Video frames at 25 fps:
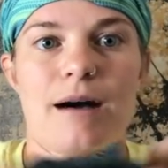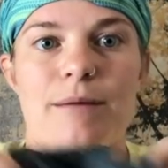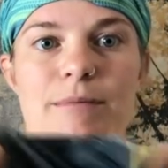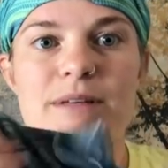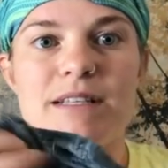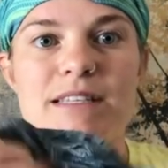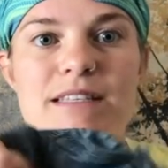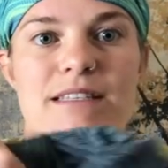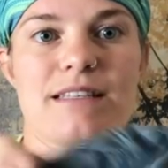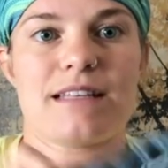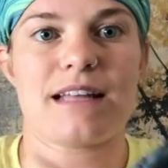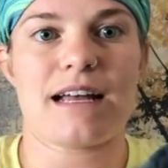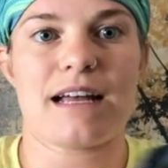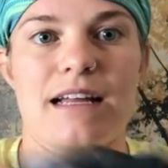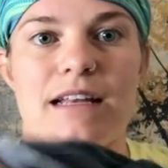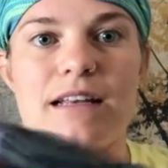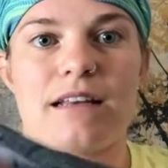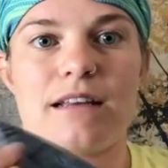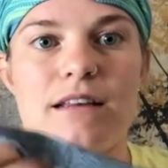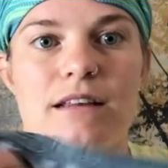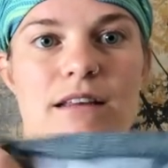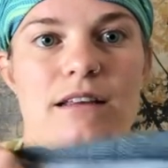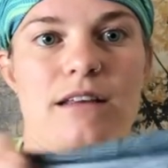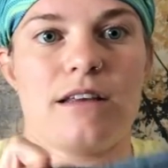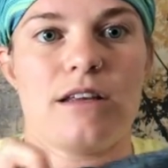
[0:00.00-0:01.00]
It's
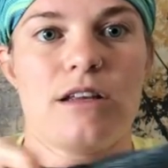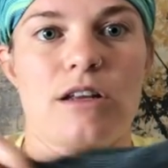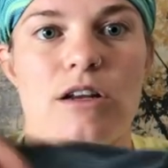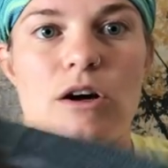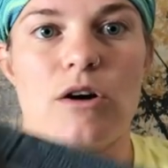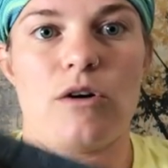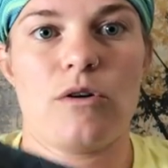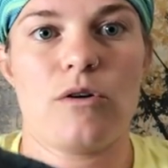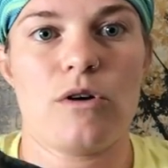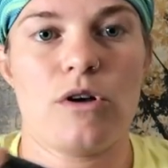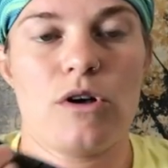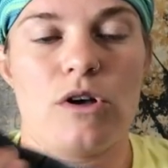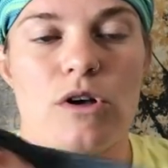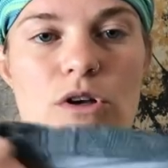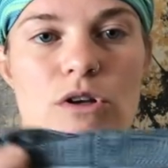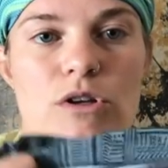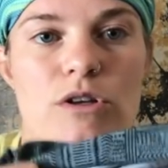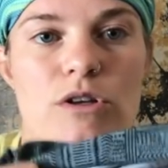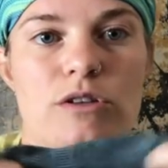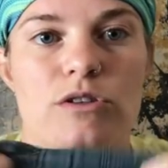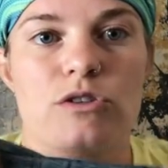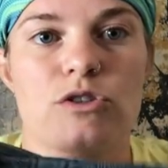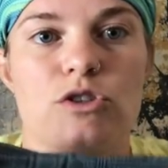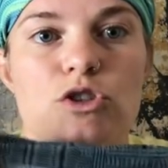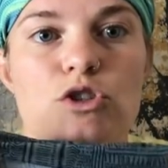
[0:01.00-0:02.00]
not, you know,
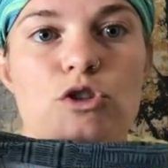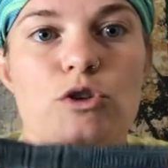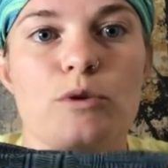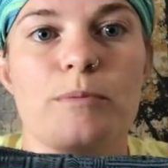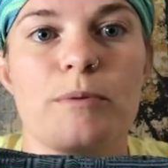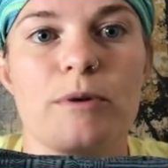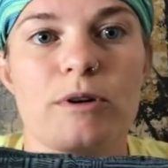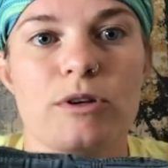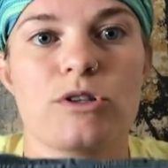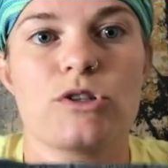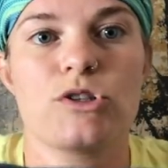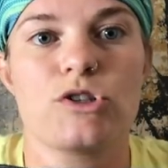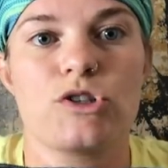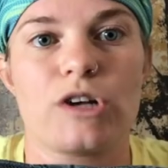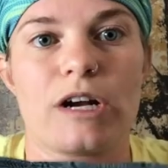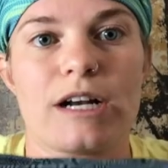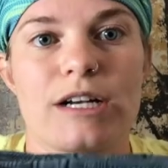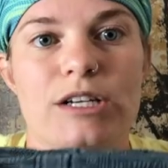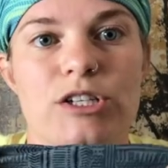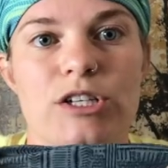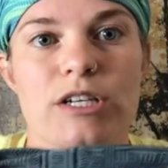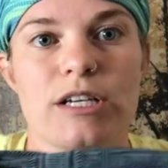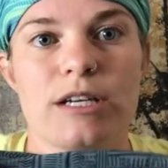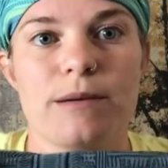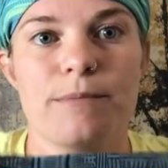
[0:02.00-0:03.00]
super
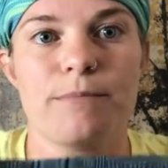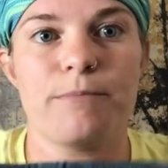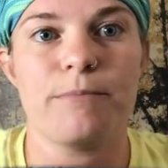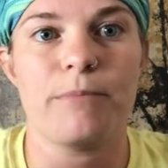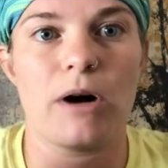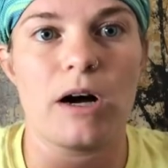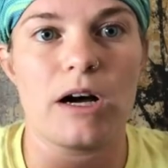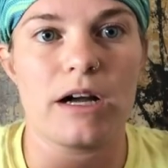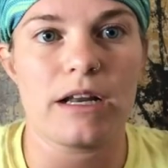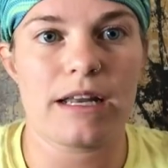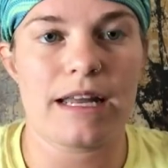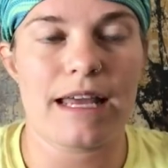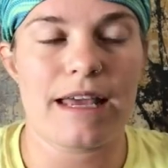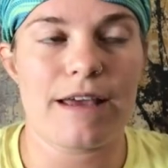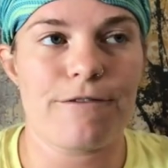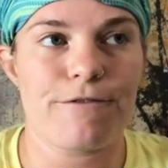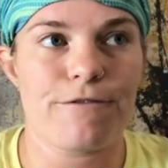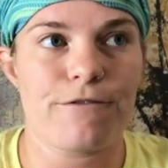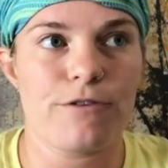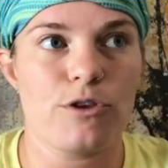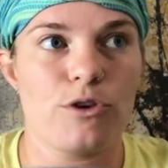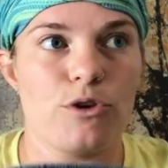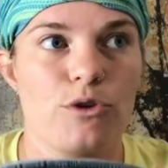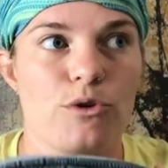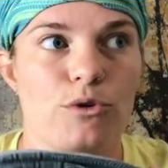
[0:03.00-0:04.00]
stretchy, but if
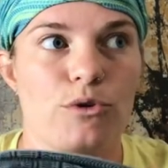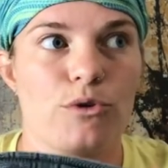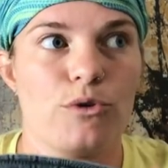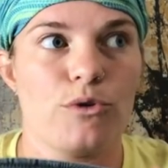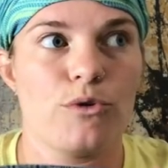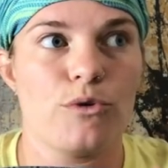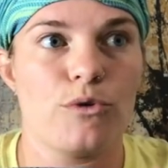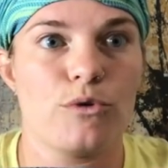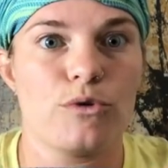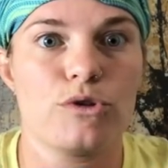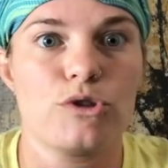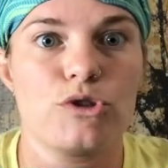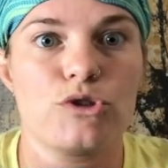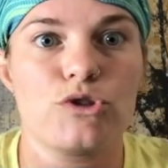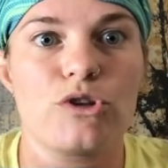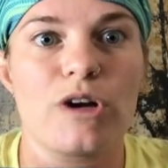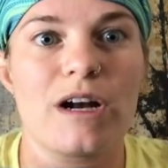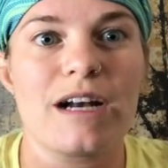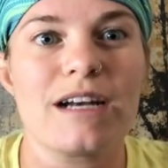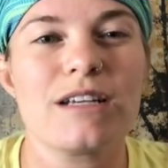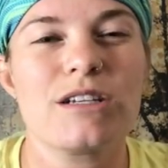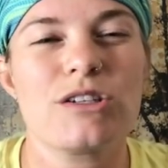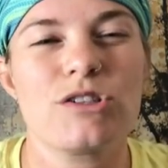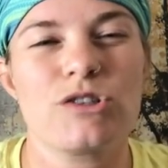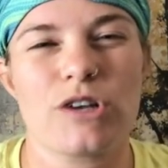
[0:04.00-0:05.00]
you
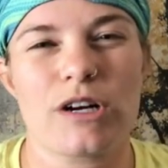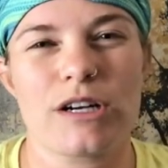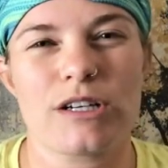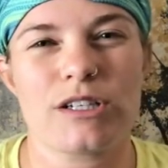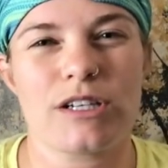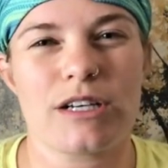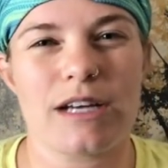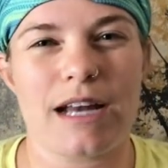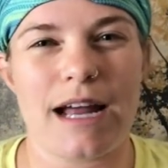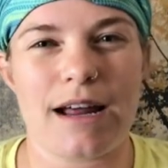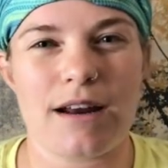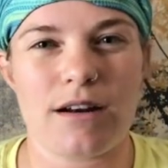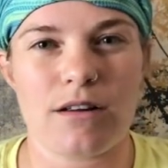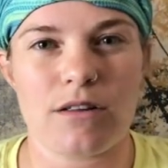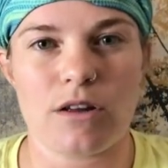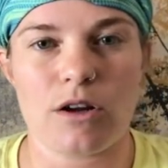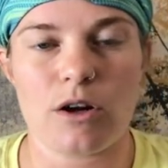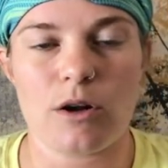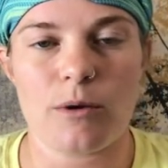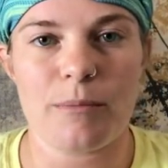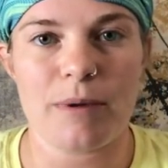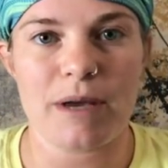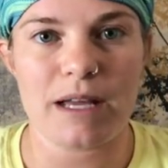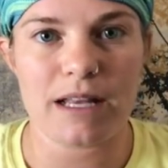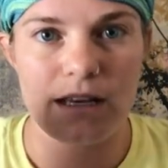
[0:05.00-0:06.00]
try to stretch it out a
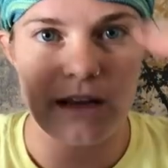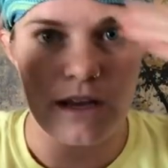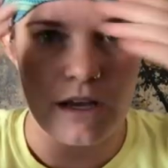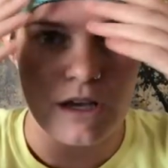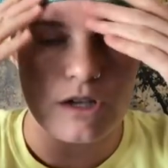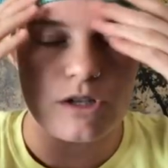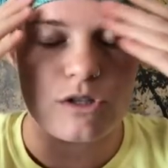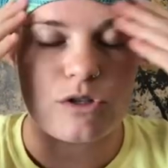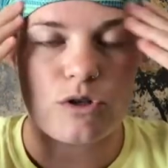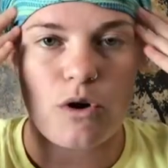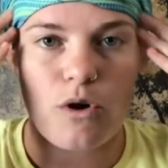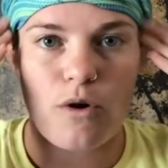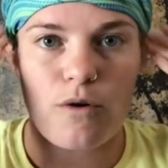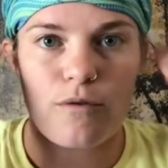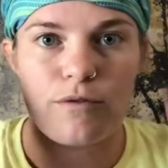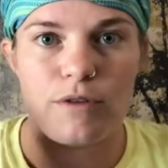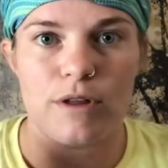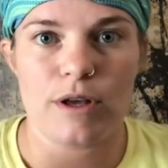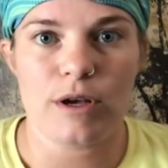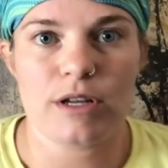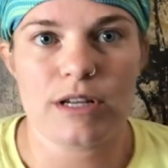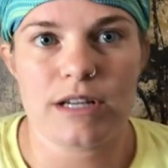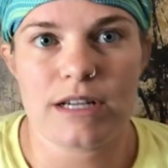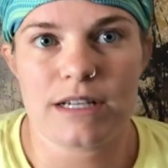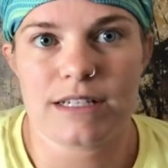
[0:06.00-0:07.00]
little bit, so
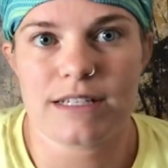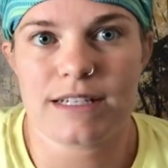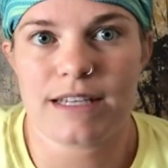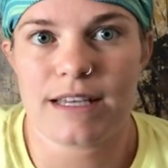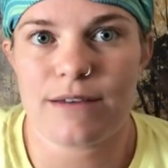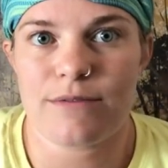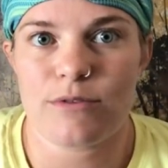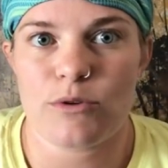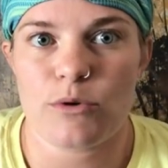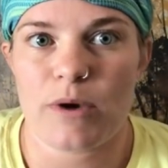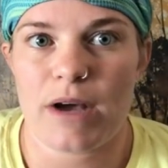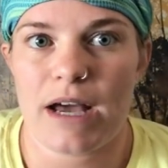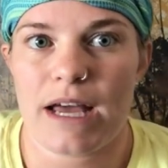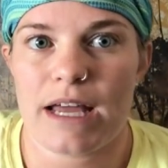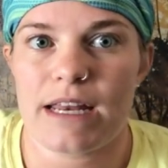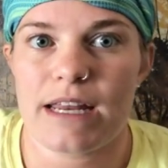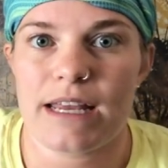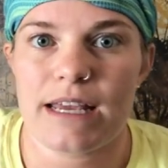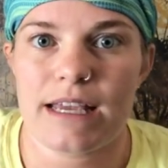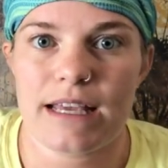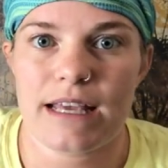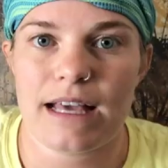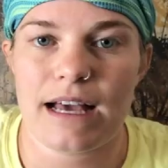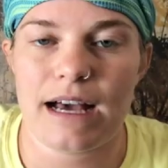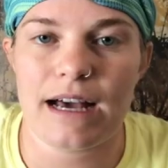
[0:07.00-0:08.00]
hopefully it doesn't give you a
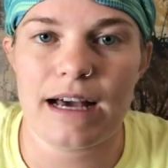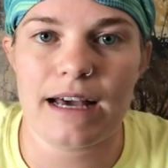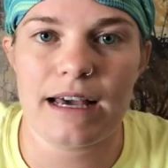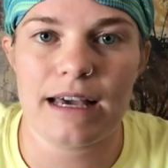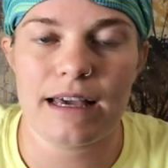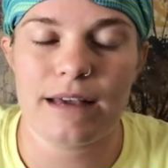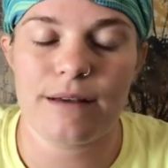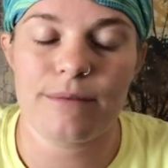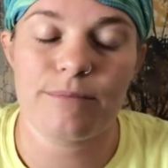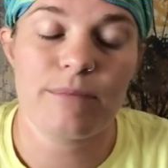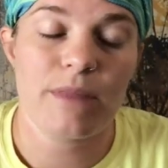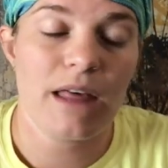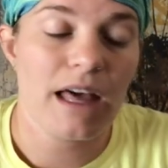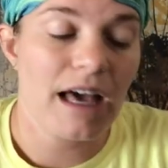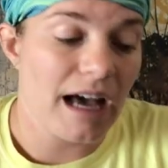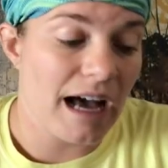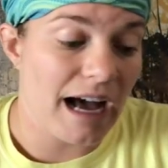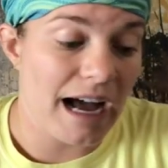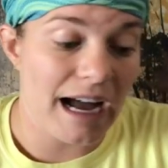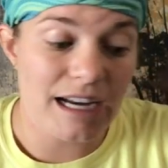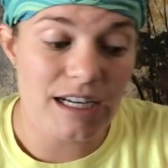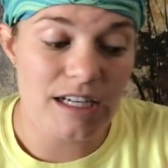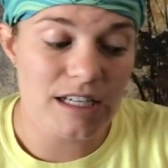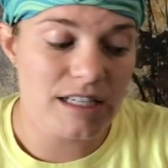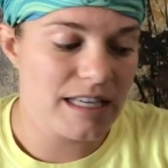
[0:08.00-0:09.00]
headache,
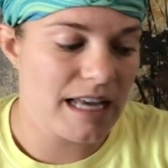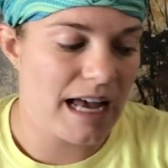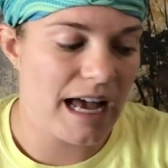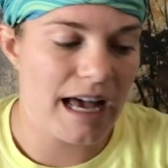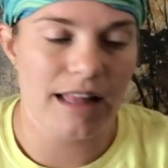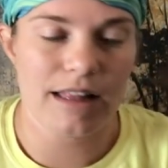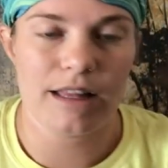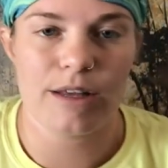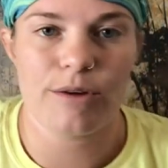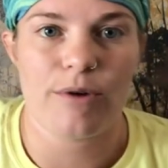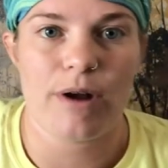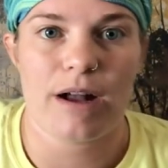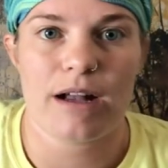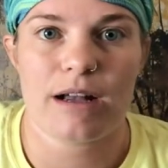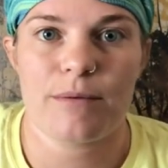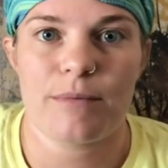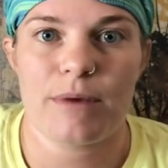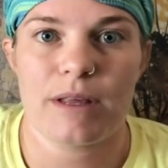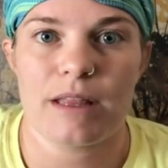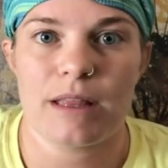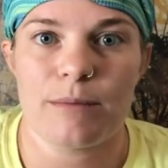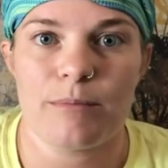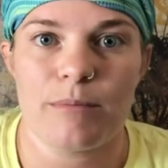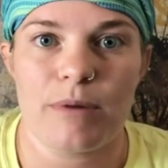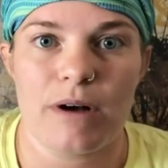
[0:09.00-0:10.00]
I just highly
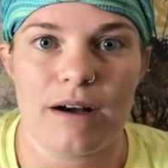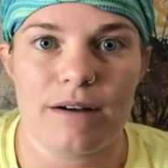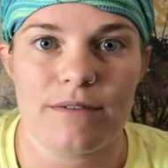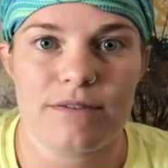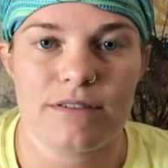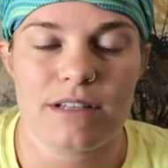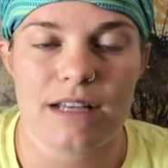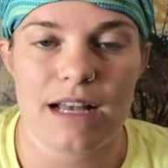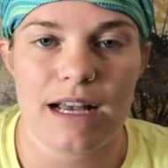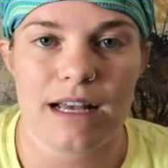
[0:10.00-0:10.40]
recommend the buffs.